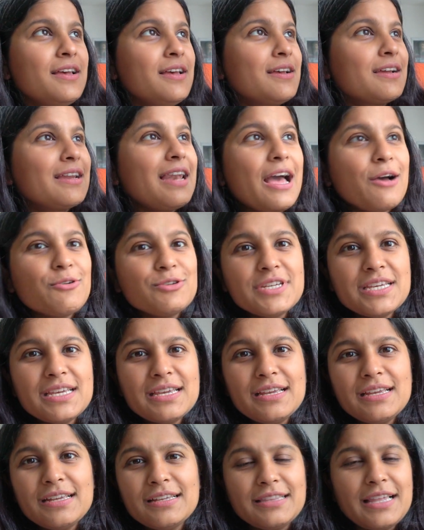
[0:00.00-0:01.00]

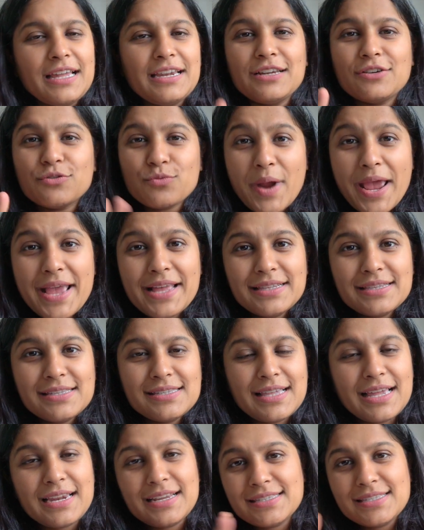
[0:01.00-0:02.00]
cloudy, then it rains,
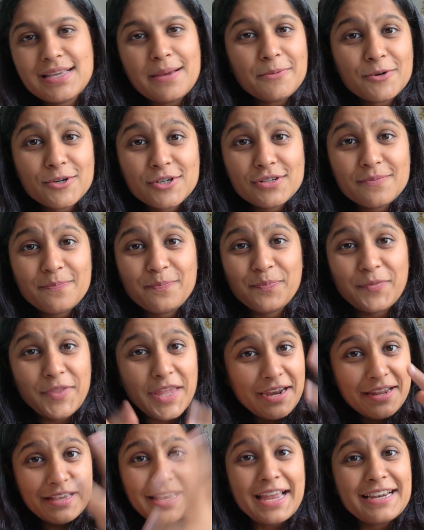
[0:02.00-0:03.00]
then it's summer,
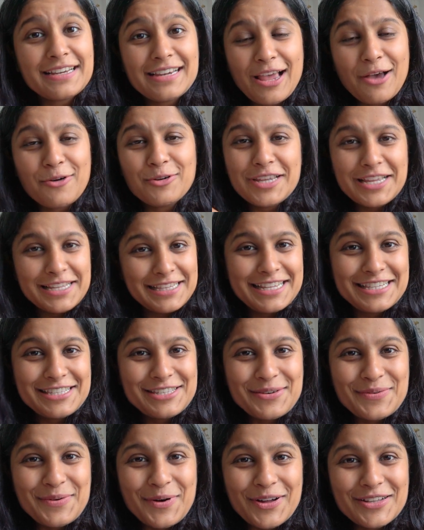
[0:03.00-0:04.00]
then again cloudy, and then
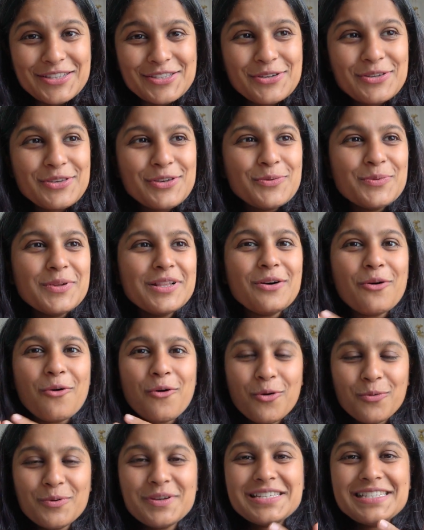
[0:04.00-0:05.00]
so on. So you will
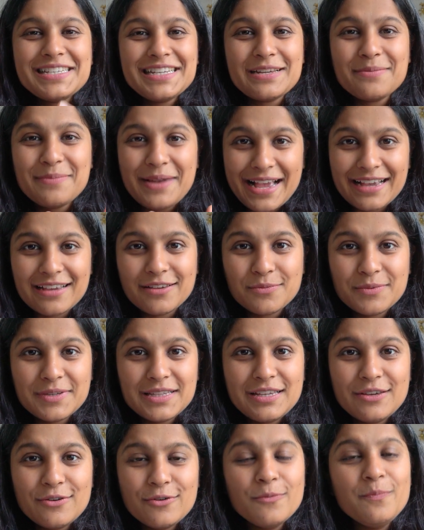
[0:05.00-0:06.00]
always need a blanket with
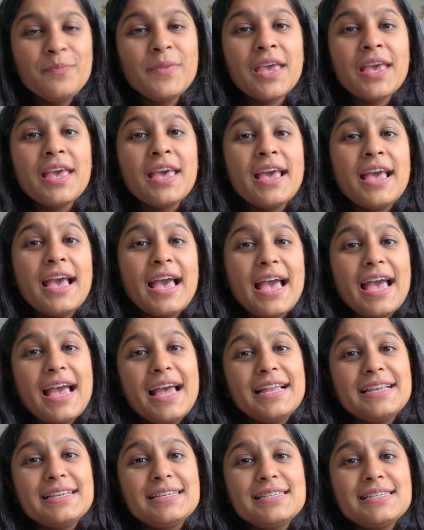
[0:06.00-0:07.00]
you.
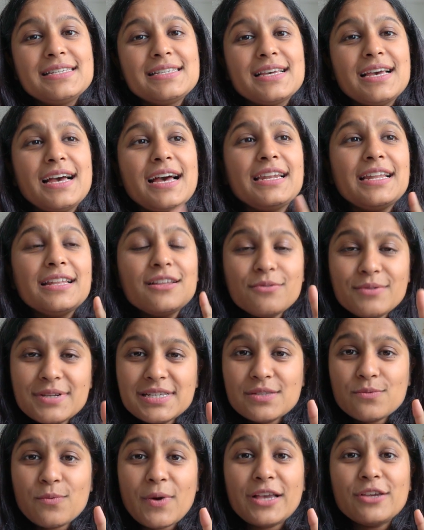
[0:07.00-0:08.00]
And another
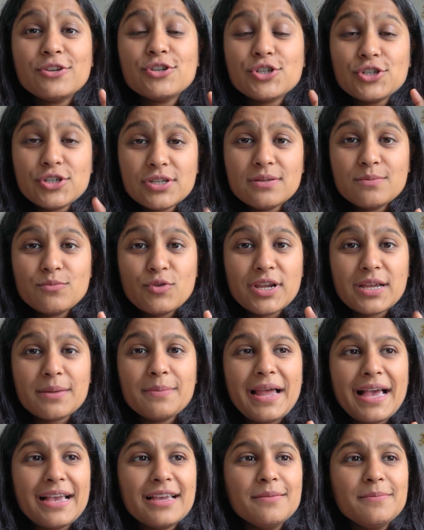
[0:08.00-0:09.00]
reason why you shouldn't bring a
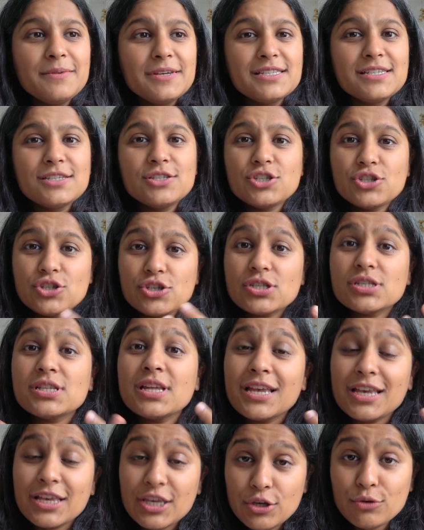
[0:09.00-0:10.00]
blanket, because it's just
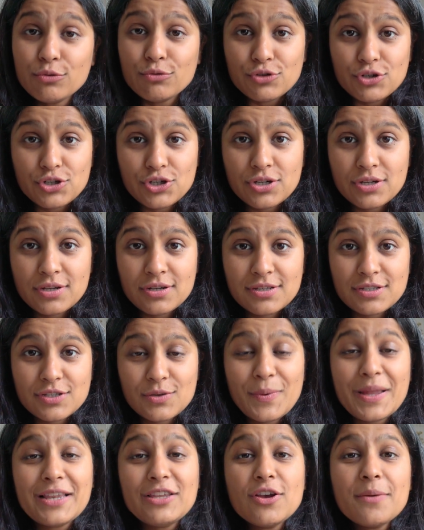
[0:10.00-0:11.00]
huge. So
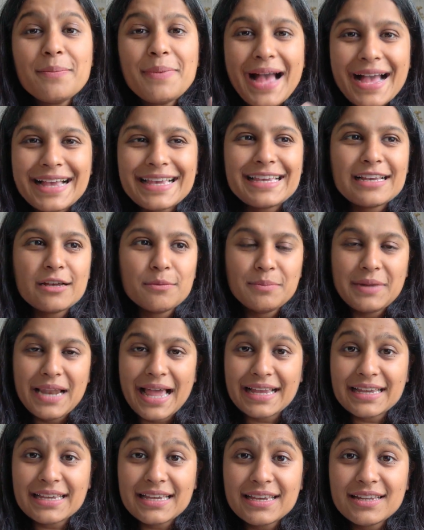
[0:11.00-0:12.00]
when you're packing a
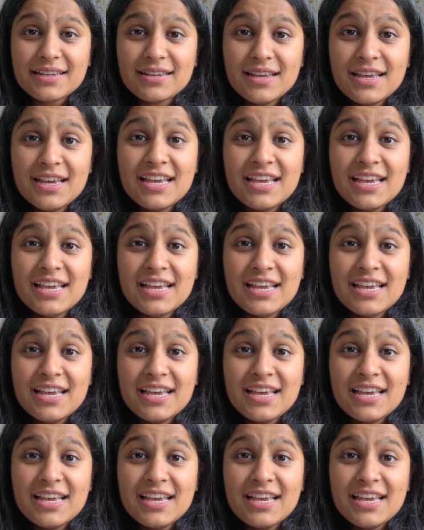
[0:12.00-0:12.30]
blanket,